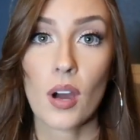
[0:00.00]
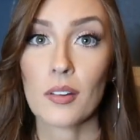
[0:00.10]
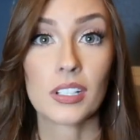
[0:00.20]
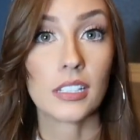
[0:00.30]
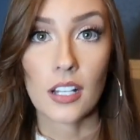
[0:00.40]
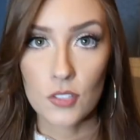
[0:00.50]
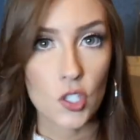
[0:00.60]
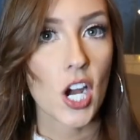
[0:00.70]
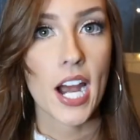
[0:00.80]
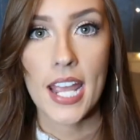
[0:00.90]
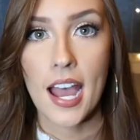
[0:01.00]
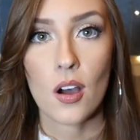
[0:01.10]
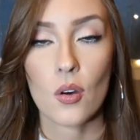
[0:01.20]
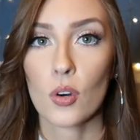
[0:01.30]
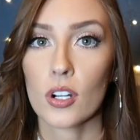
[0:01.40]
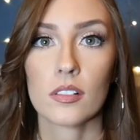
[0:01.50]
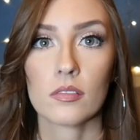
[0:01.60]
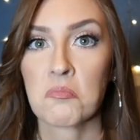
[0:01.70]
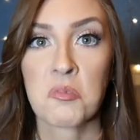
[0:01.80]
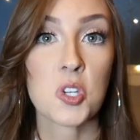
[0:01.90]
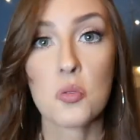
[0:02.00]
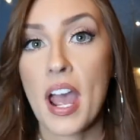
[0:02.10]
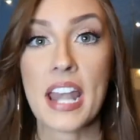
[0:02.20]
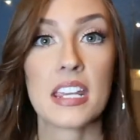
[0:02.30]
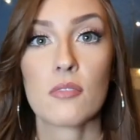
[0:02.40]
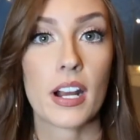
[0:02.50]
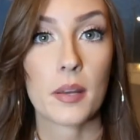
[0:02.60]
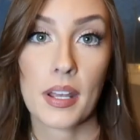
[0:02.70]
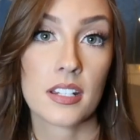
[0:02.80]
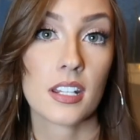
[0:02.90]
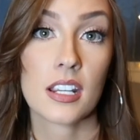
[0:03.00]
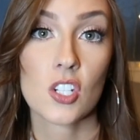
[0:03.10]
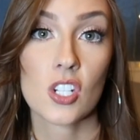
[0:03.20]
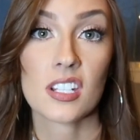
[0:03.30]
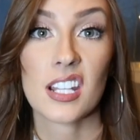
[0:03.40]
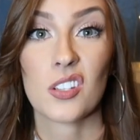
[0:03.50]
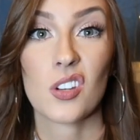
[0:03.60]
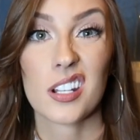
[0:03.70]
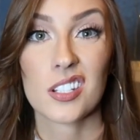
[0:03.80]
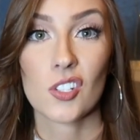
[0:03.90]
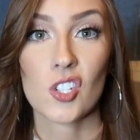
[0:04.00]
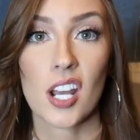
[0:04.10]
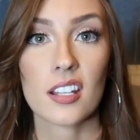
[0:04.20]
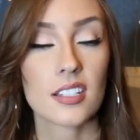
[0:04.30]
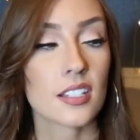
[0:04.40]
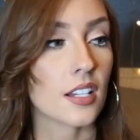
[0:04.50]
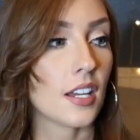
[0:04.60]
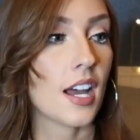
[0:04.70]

I would love to try out or do any recommendations that you guys suggest.